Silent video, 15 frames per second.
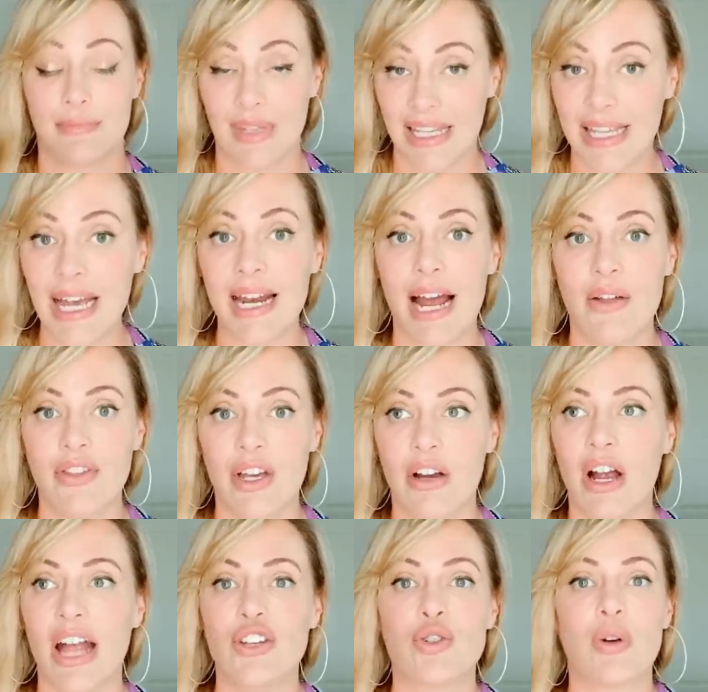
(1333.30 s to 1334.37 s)
get out there
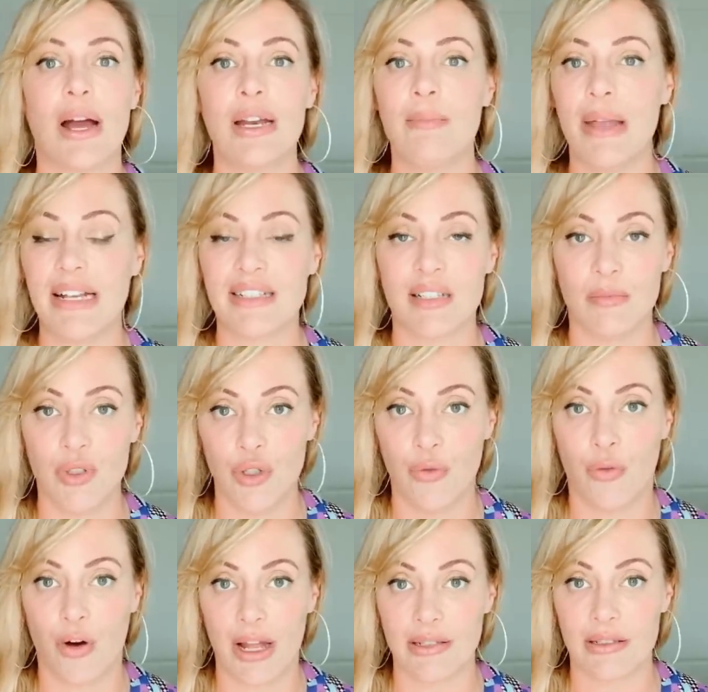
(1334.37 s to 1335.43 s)
and try to make some new
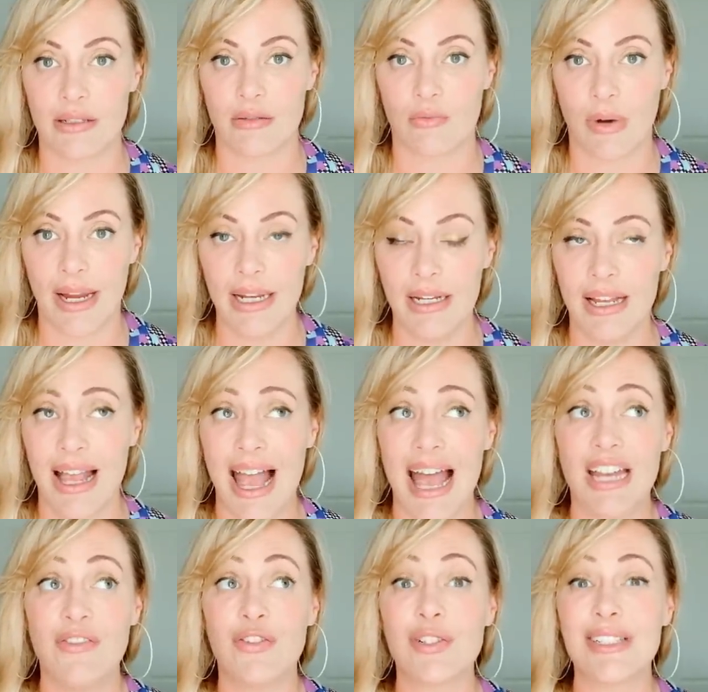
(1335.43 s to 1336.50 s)
friends, right?
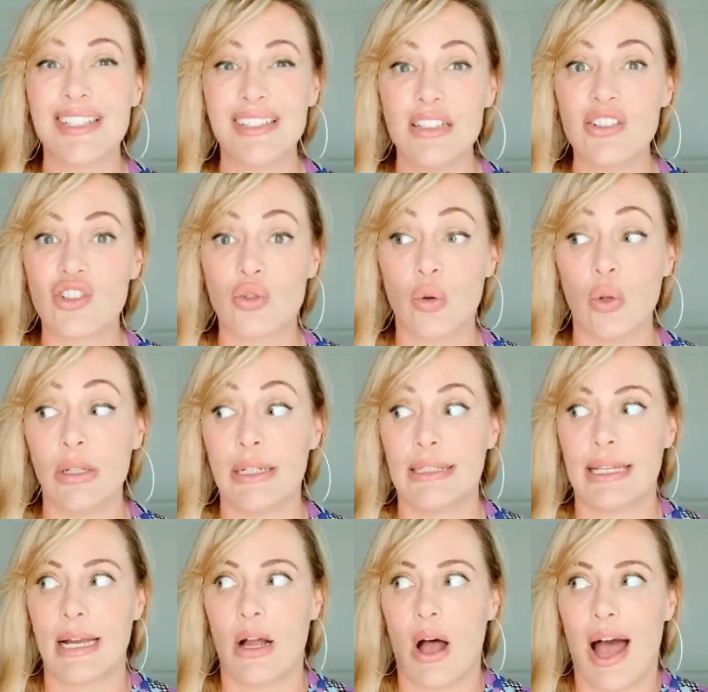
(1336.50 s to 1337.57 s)
And if you're still in school and it's
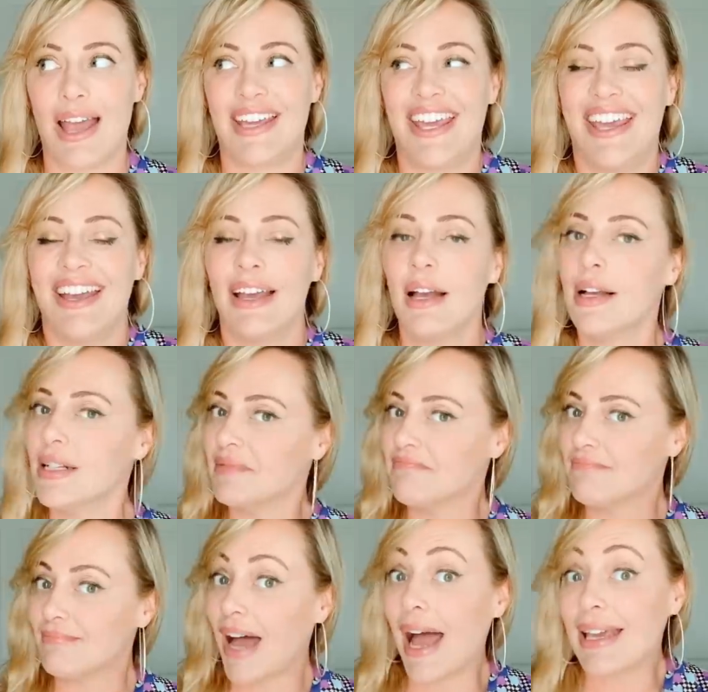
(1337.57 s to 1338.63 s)
like, I can't,
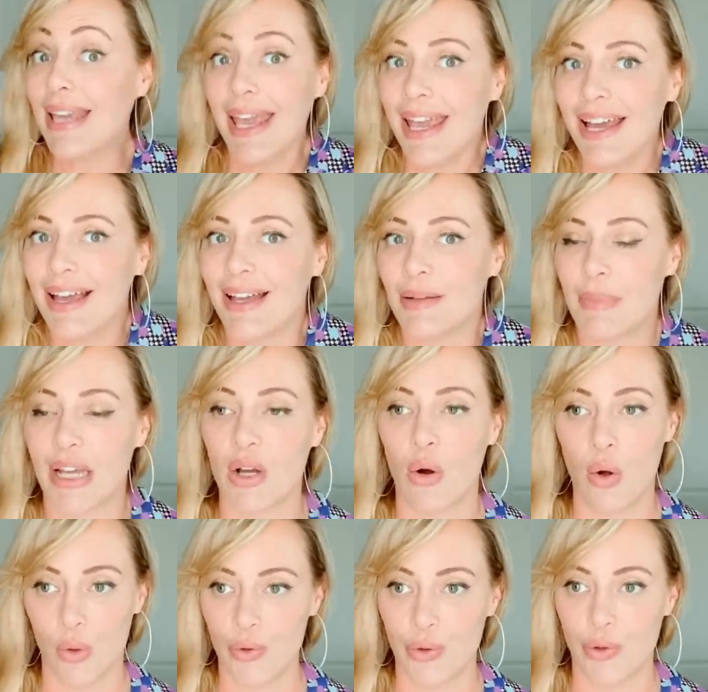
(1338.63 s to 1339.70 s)
I can't make a
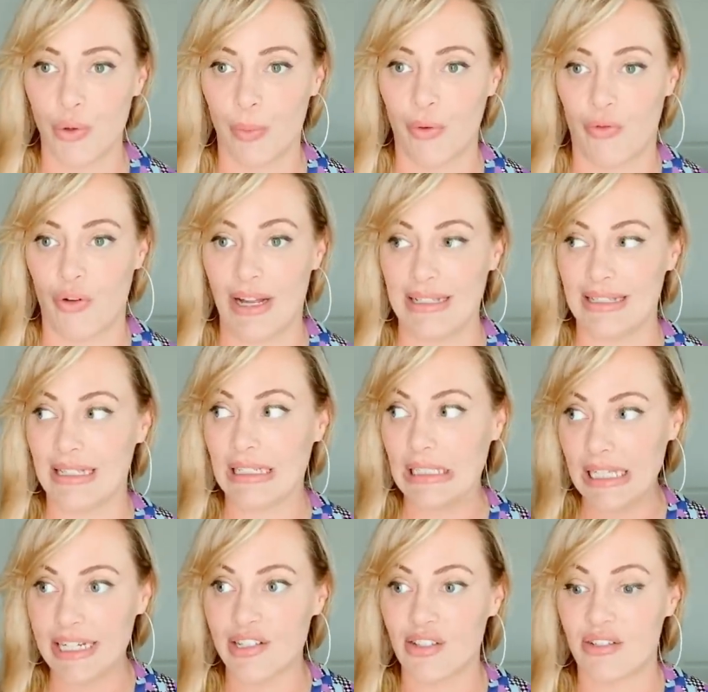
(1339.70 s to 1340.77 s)
whole new group of friends. The
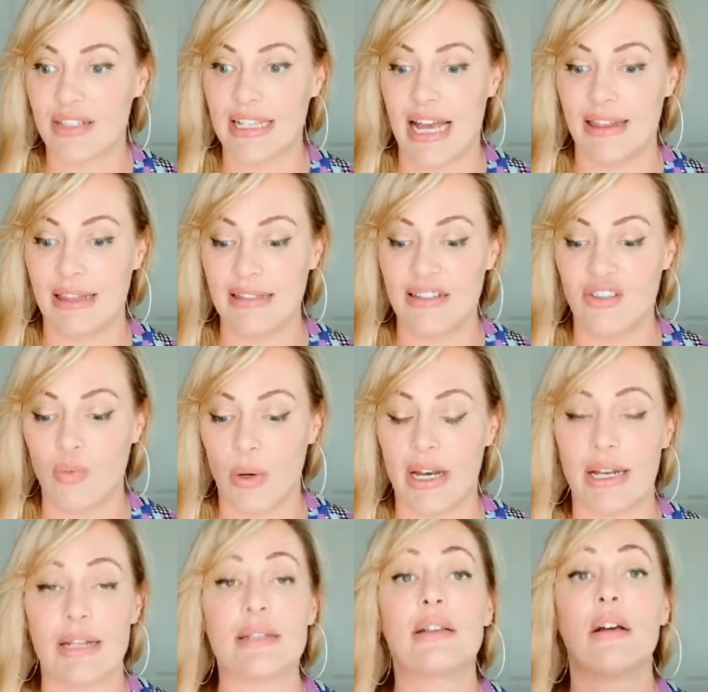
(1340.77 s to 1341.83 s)
clicks are set. This is what it
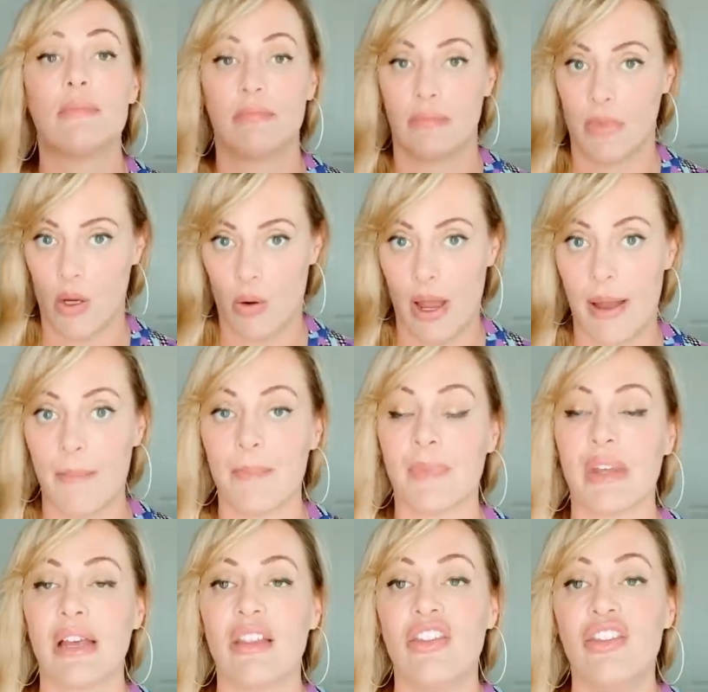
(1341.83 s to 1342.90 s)
is. Okay.
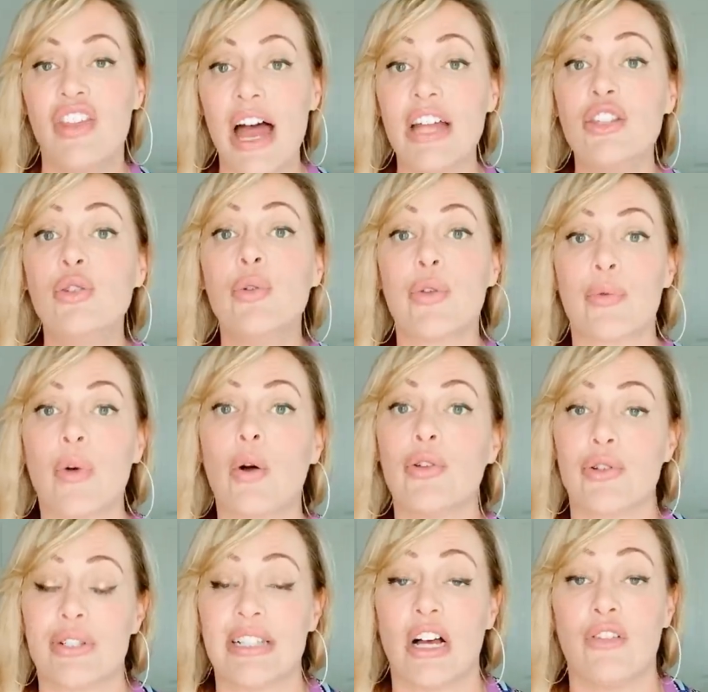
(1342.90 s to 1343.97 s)
Then you throw
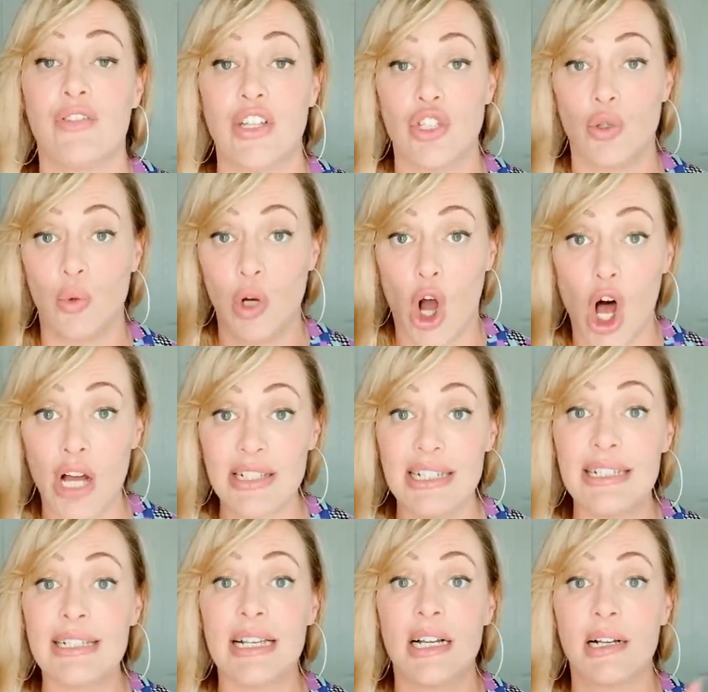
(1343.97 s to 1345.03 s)
yourself into
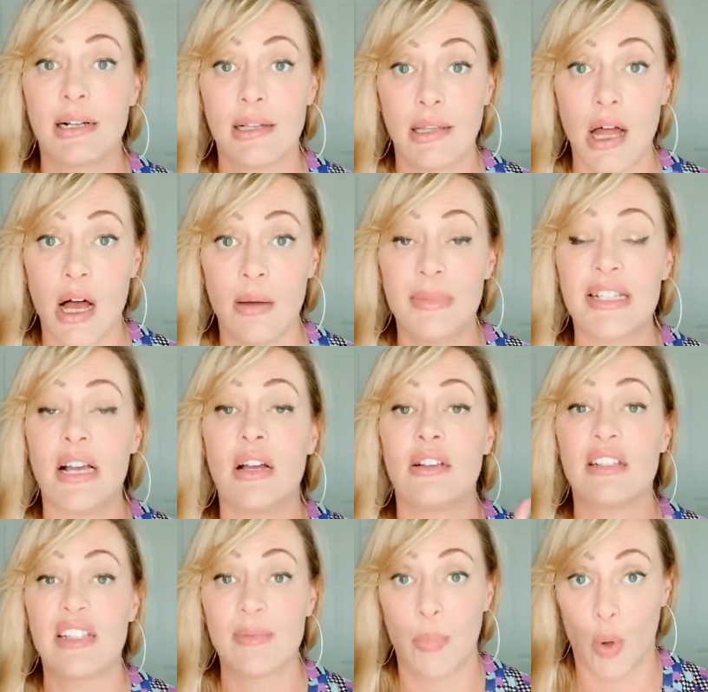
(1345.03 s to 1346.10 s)
causes, clubs,
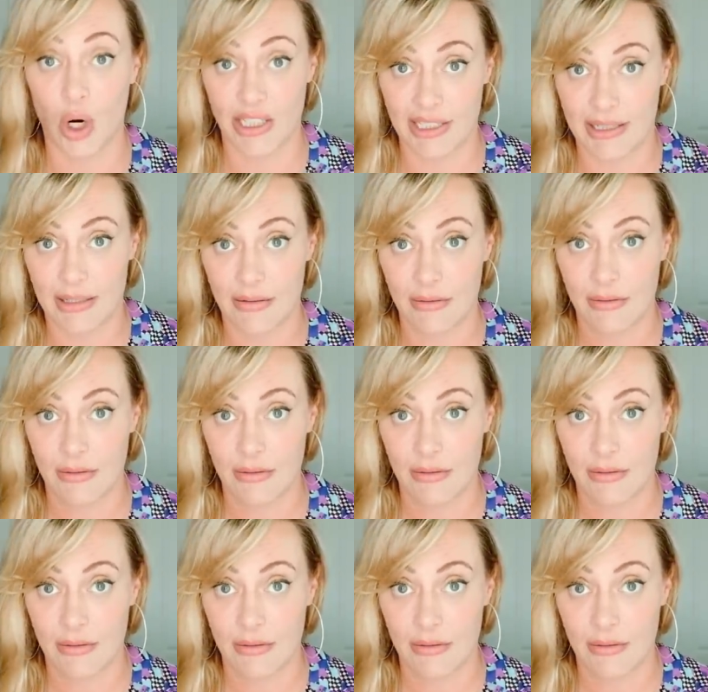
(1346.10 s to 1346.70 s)
sports,